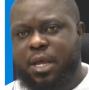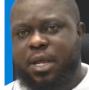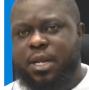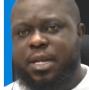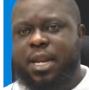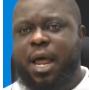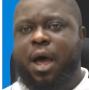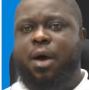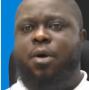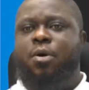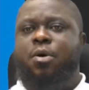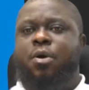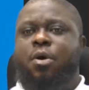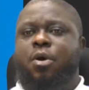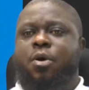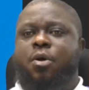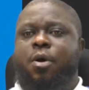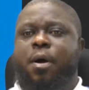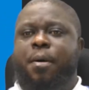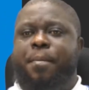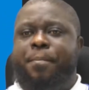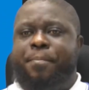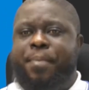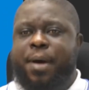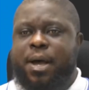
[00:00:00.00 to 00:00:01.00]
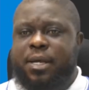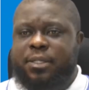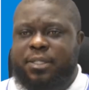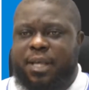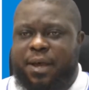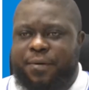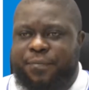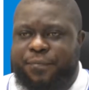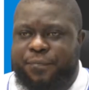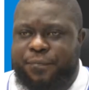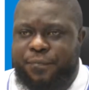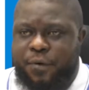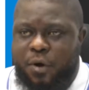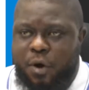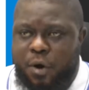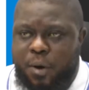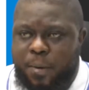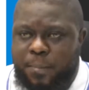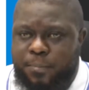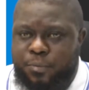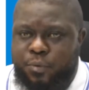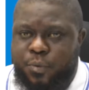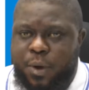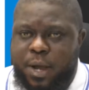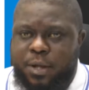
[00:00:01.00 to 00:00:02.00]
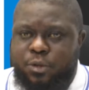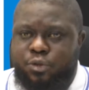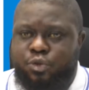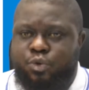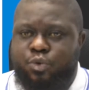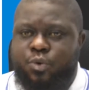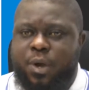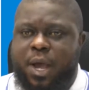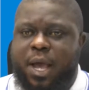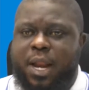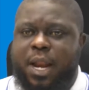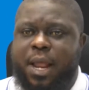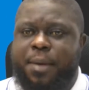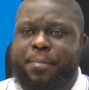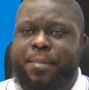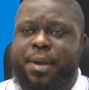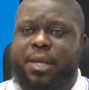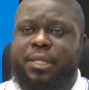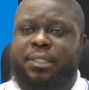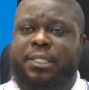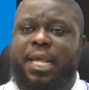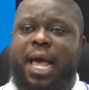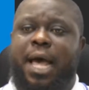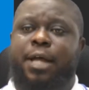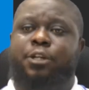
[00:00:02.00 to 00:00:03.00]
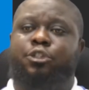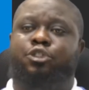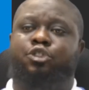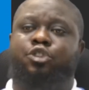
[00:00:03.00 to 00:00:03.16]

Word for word: Now, compounds are formed when two elements are